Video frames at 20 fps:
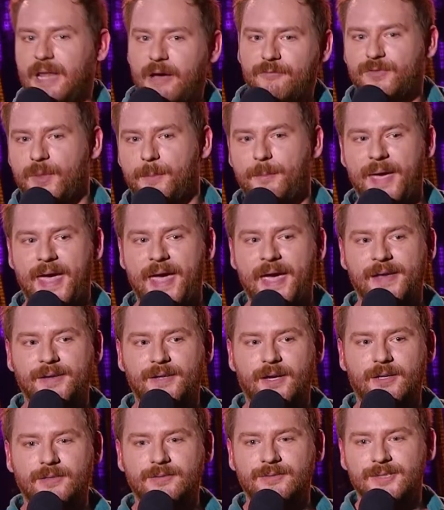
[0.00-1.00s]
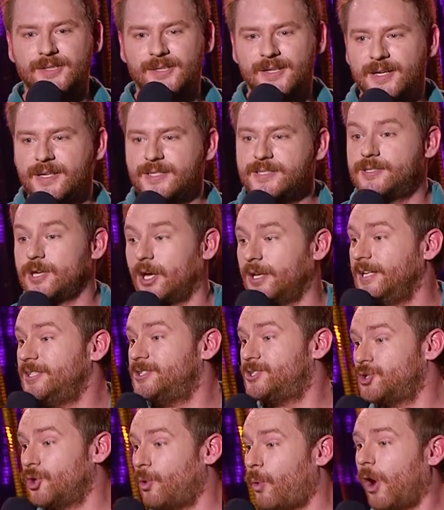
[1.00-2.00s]
loved the panda, studied
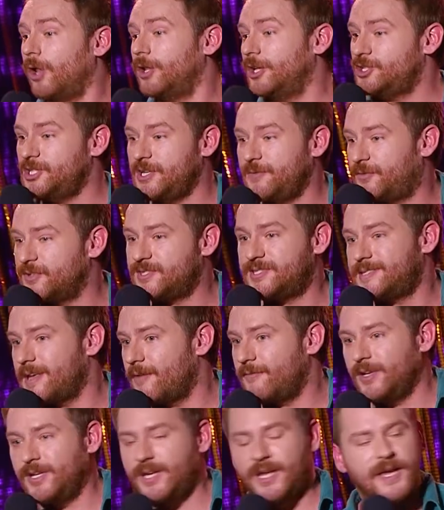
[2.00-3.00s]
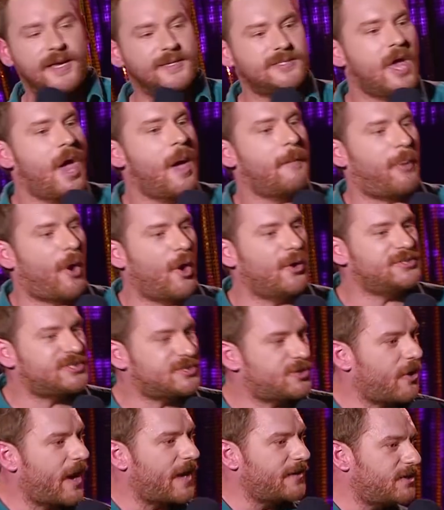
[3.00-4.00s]
zoology for 7 years,
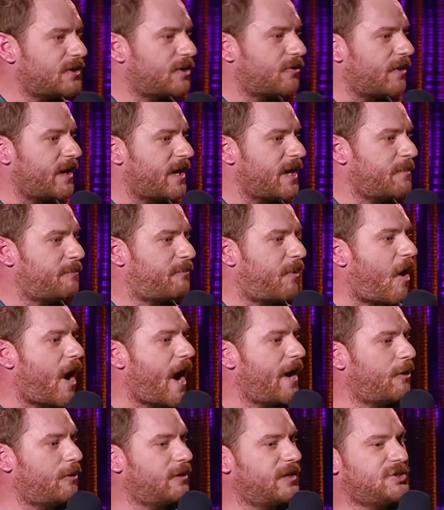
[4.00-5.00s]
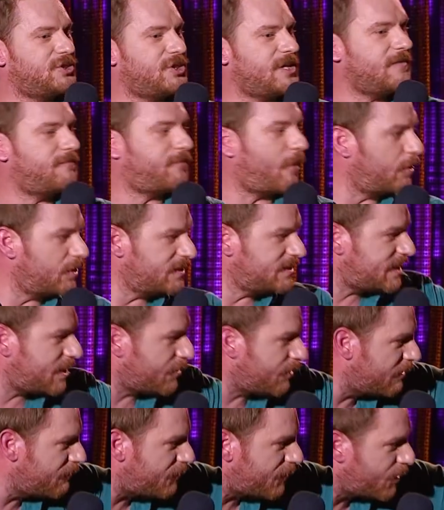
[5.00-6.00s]
post-grad degree in biology,
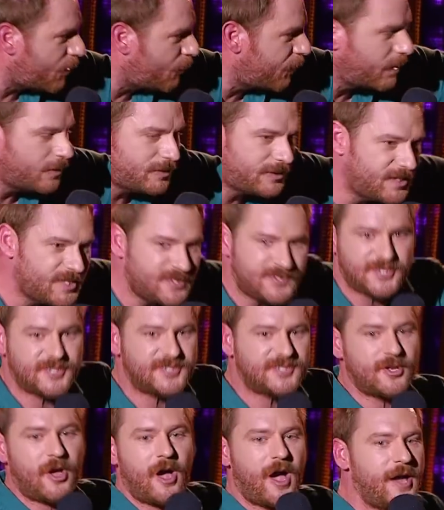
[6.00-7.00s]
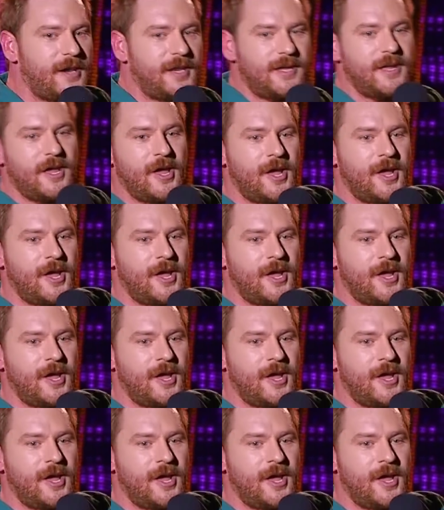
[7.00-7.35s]
volunteering for the Wilderness Society,